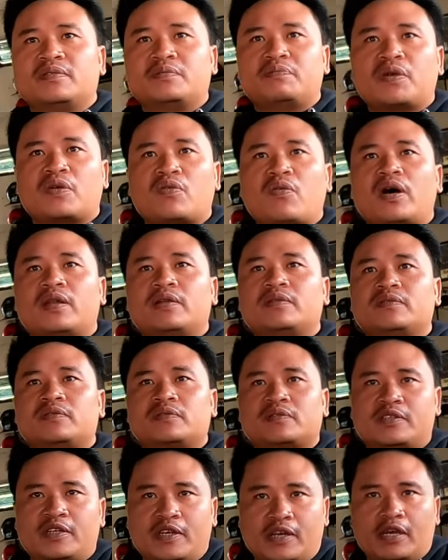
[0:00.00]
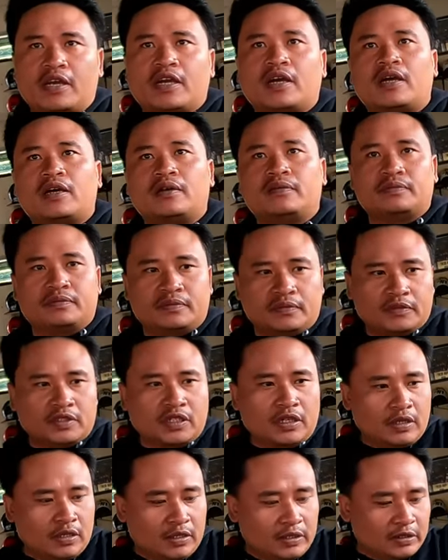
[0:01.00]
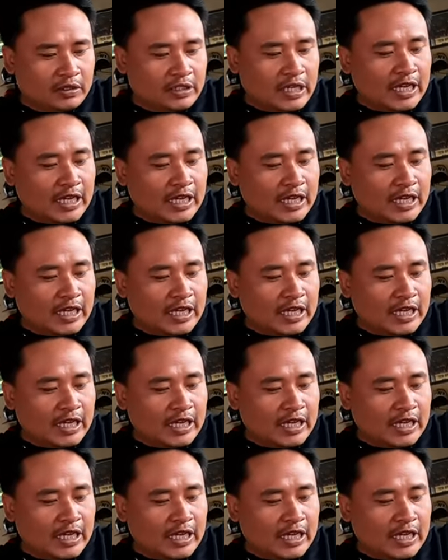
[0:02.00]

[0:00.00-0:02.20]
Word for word: Oh, the big ones. I can get it there. Ah, okay.